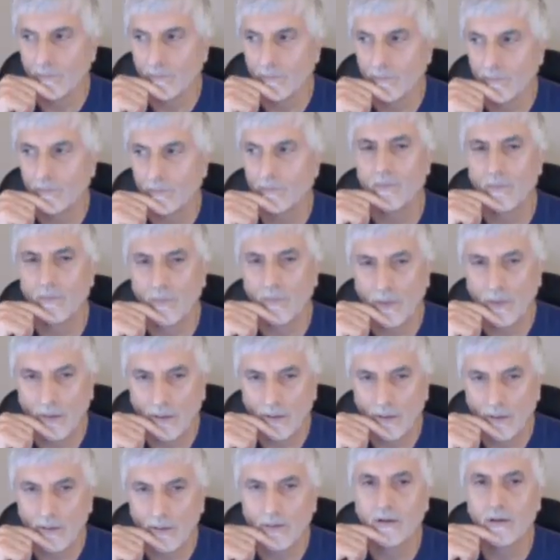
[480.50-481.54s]

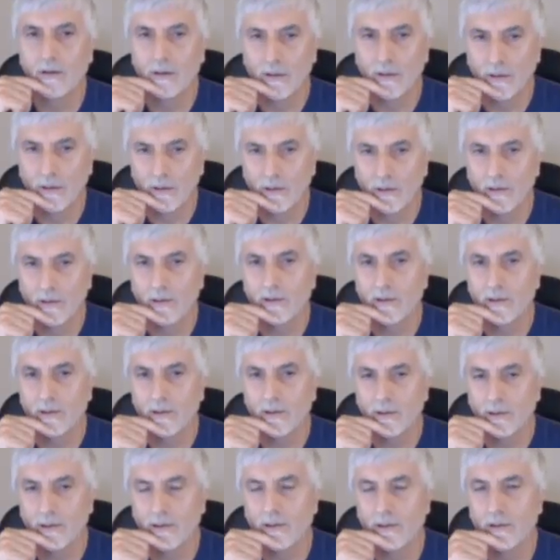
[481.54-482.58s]

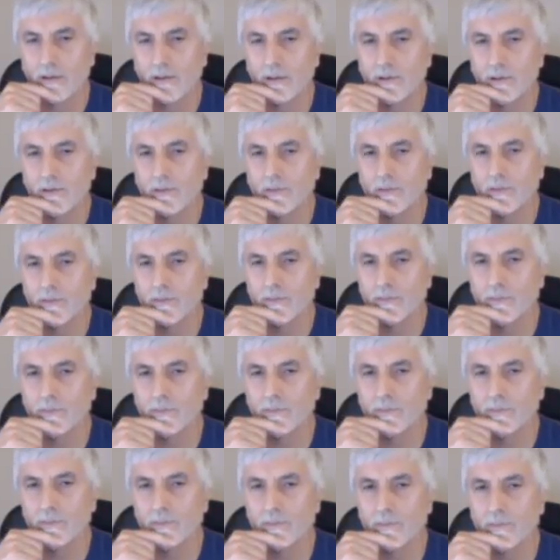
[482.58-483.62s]

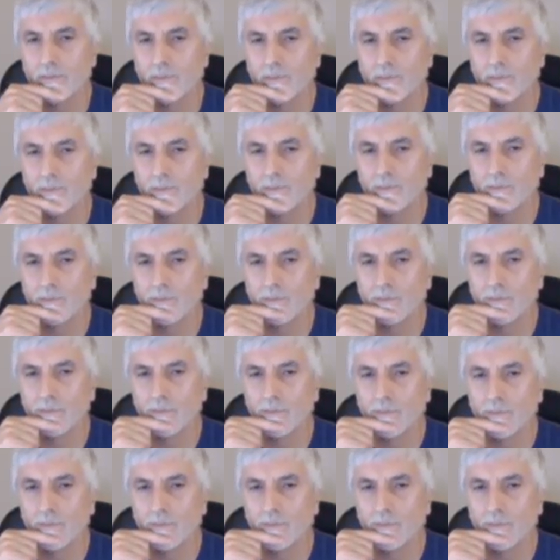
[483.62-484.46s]
This person isn't speaking.